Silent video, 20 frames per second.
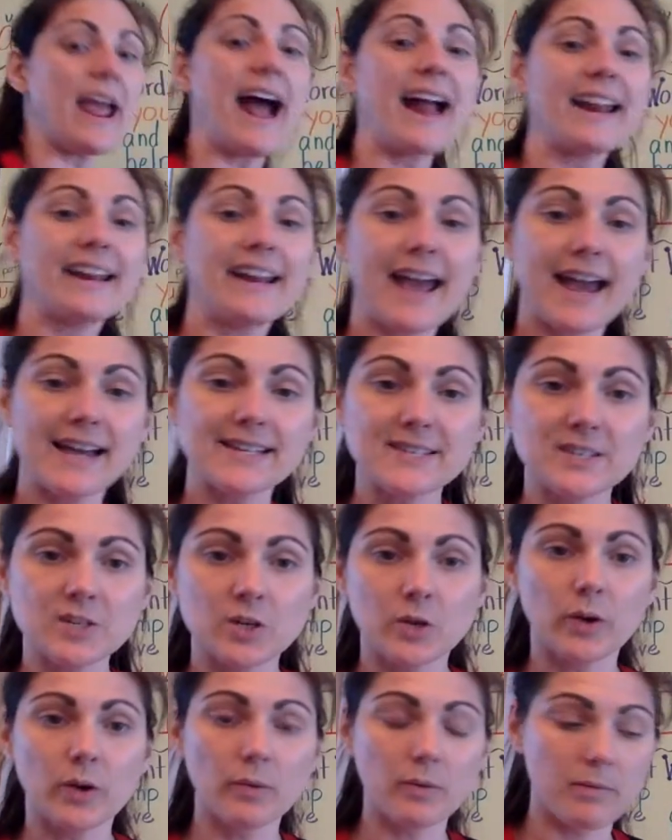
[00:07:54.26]
add an S
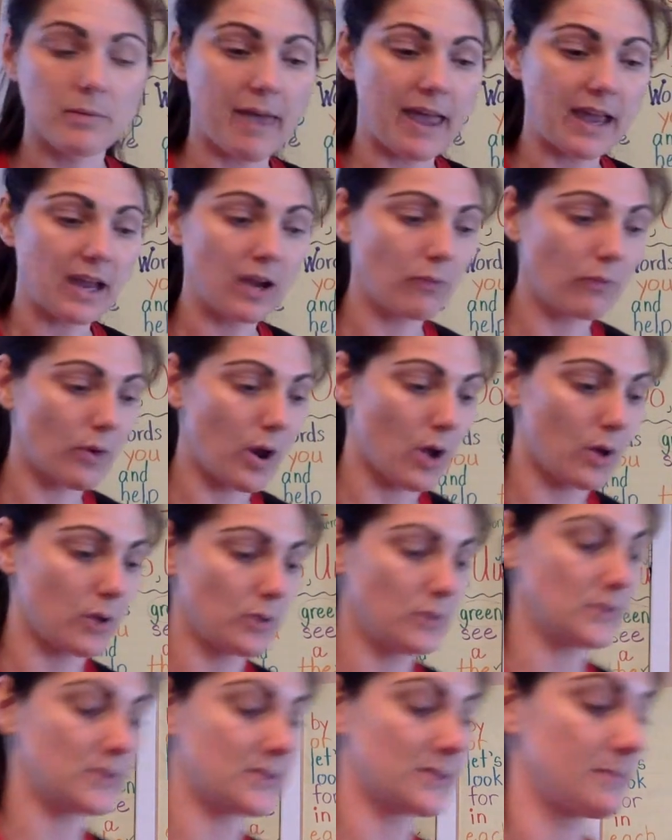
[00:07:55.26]
to it. We make it
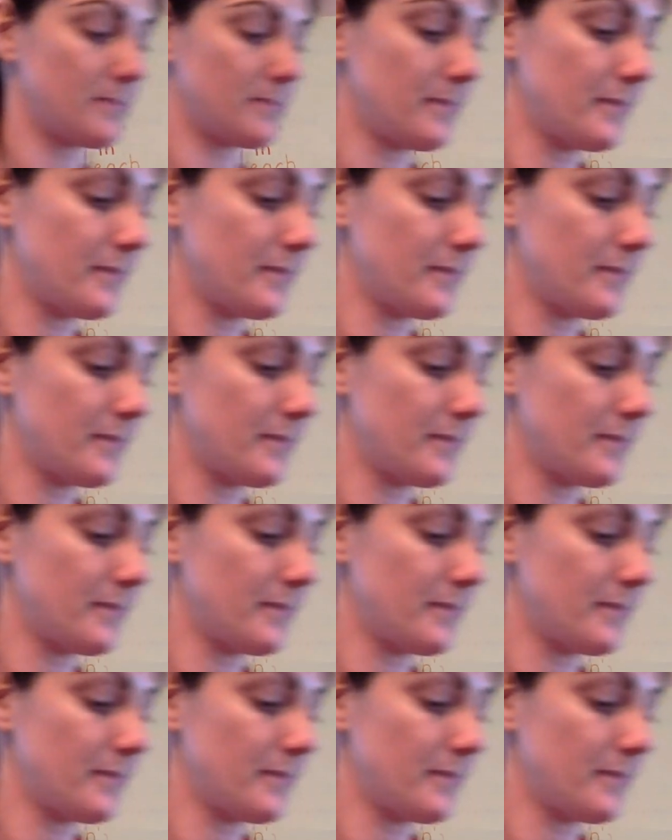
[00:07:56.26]
rows.